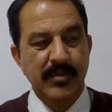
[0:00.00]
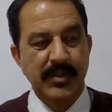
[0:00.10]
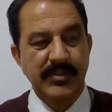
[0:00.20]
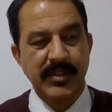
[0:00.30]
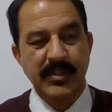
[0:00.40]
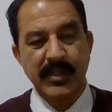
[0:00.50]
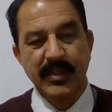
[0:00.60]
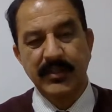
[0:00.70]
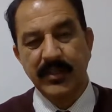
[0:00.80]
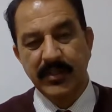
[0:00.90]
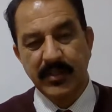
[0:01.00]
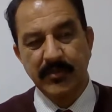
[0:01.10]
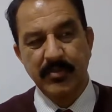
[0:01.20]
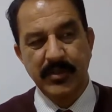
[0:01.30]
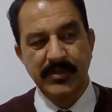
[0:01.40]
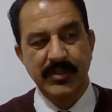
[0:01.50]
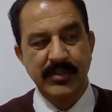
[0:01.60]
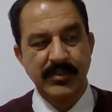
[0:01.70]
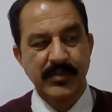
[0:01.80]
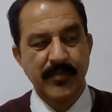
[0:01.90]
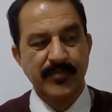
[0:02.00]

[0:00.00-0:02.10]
plastic and the non-plastic.